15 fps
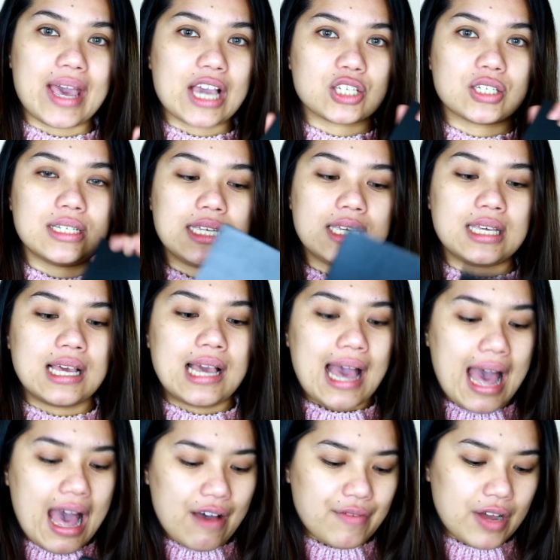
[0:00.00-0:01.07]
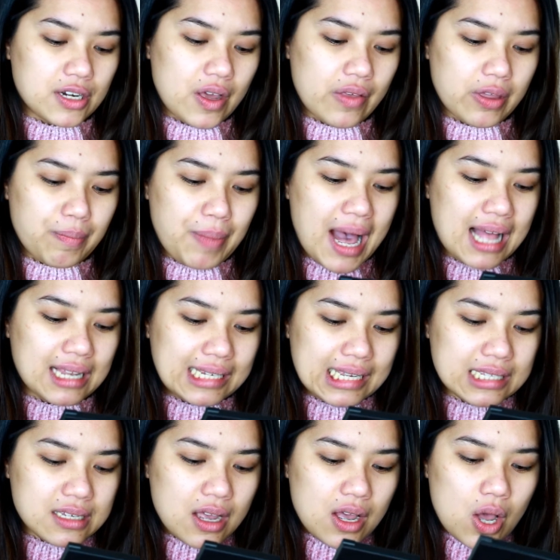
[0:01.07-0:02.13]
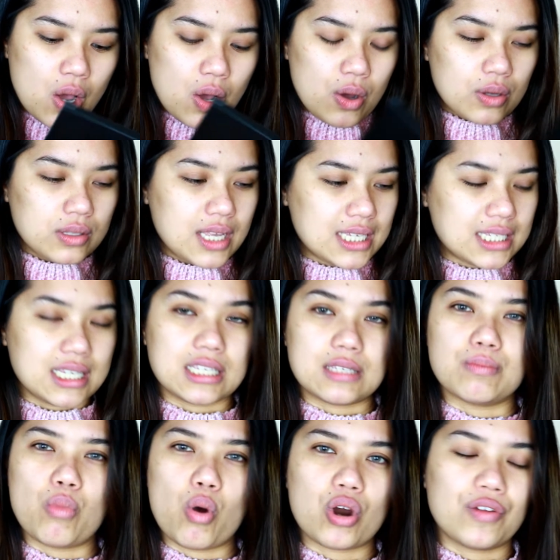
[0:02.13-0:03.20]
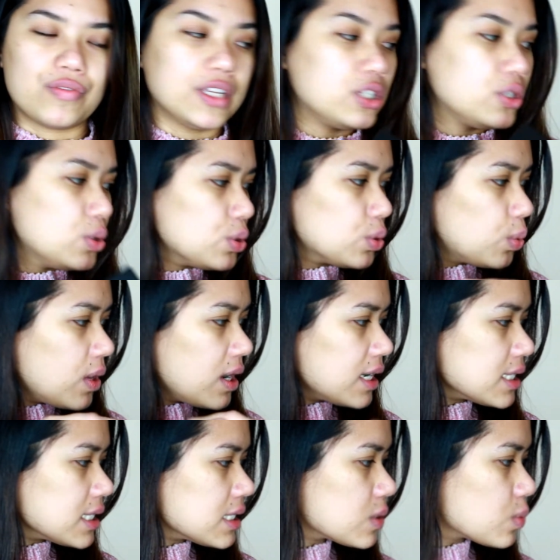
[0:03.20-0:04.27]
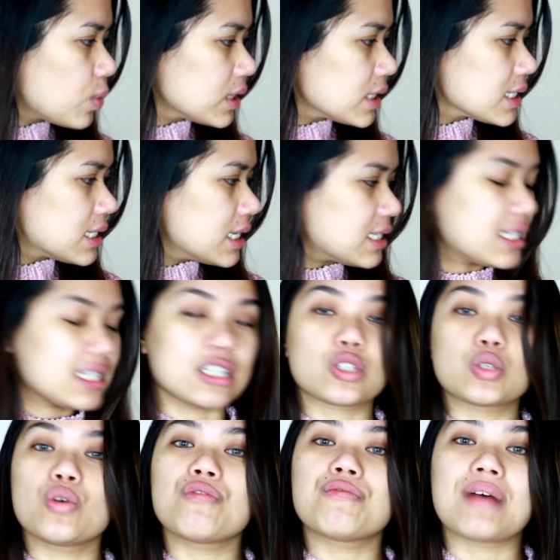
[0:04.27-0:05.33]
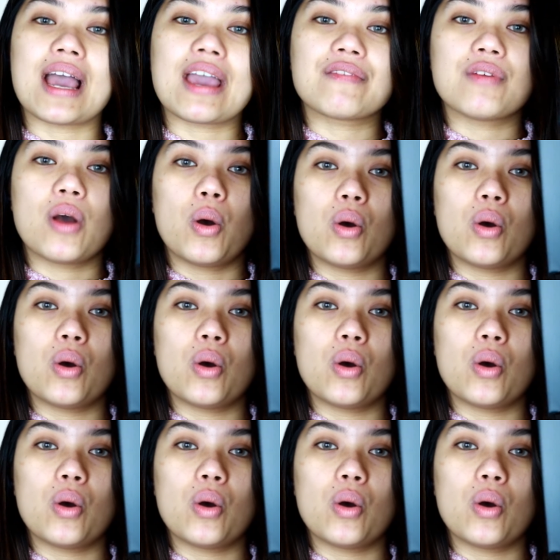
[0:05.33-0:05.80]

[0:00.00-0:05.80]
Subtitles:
actually have another palette. This is more of the nude ones. What is this? This is 250.